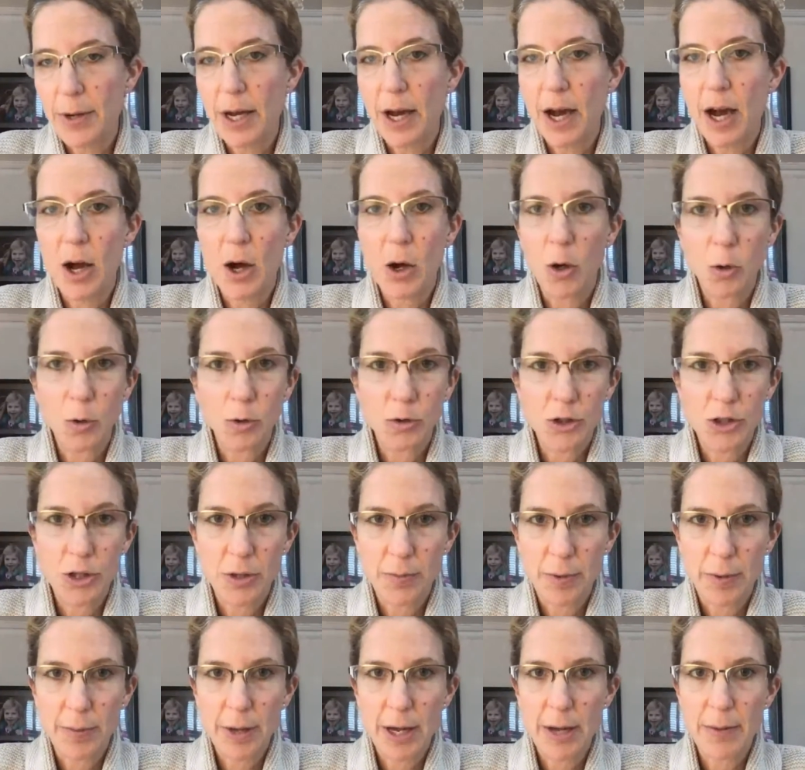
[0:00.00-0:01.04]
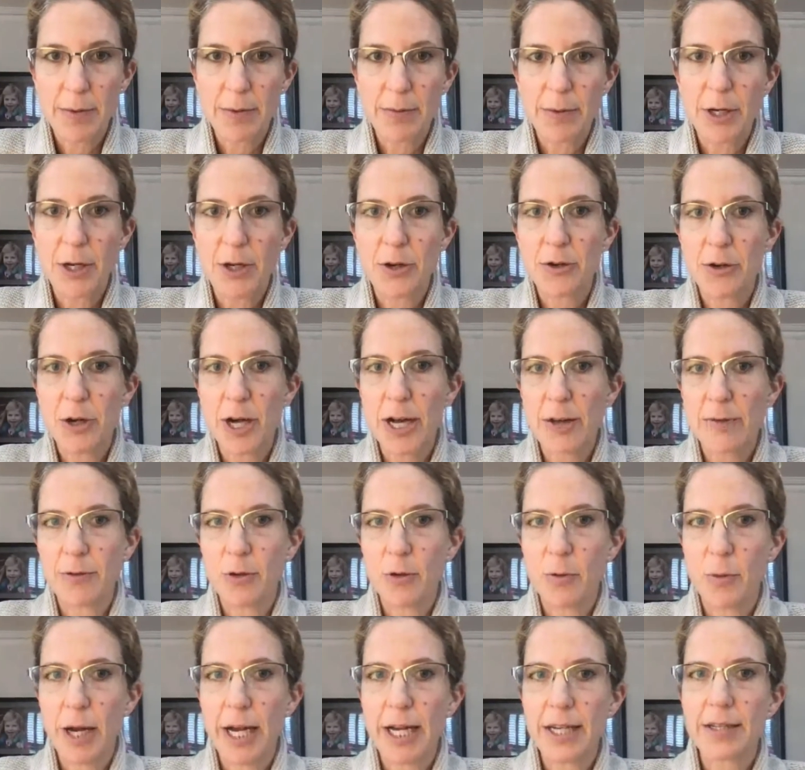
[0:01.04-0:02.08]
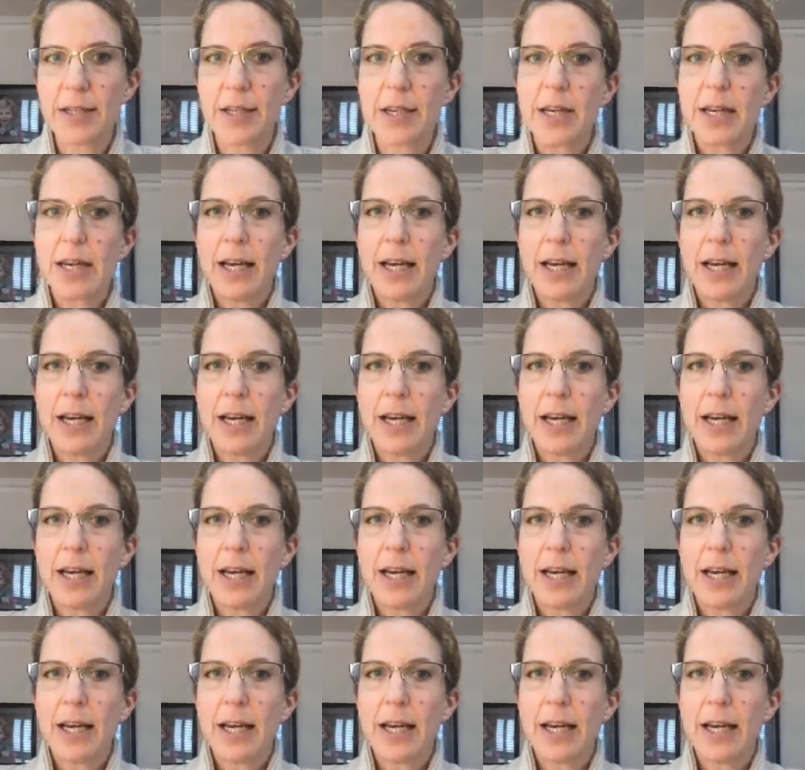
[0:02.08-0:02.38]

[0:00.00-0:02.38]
How old should my baby be? Do I have to wait